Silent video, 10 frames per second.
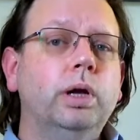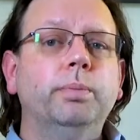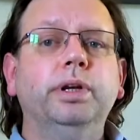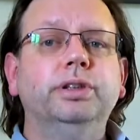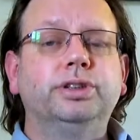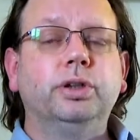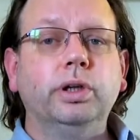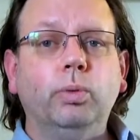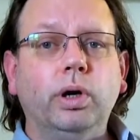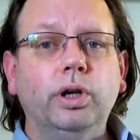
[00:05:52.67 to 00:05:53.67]
But you
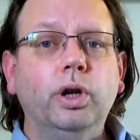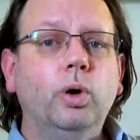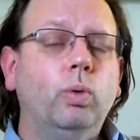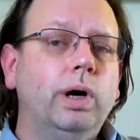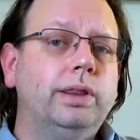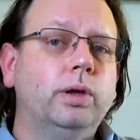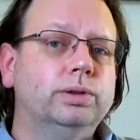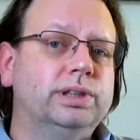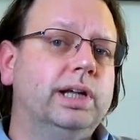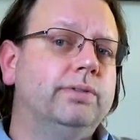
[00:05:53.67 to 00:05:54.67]
certainly want to know what
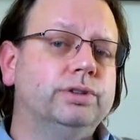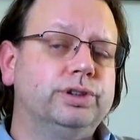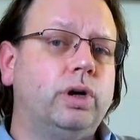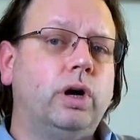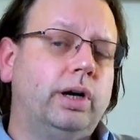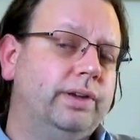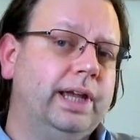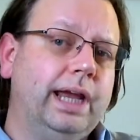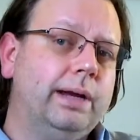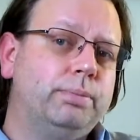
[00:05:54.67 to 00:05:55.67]
those levels are in
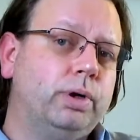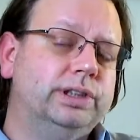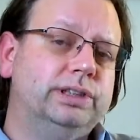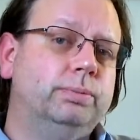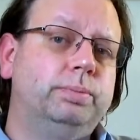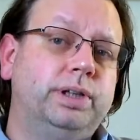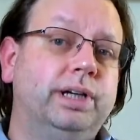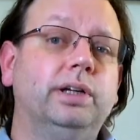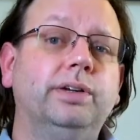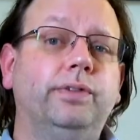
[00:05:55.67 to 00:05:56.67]
the amperage, and
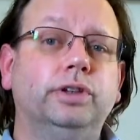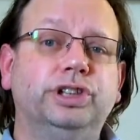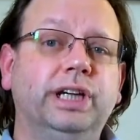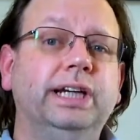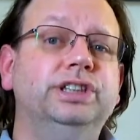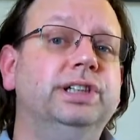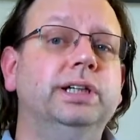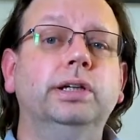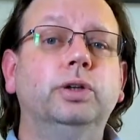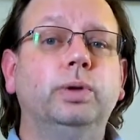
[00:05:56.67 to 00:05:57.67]
particularly if they're changing
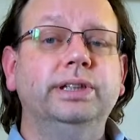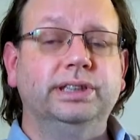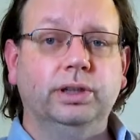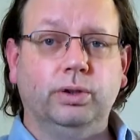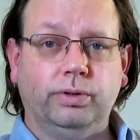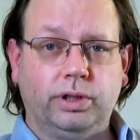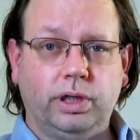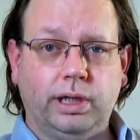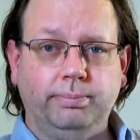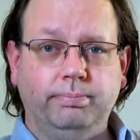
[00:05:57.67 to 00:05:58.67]
and increasing over
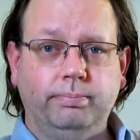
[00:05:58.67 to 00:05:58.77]
time.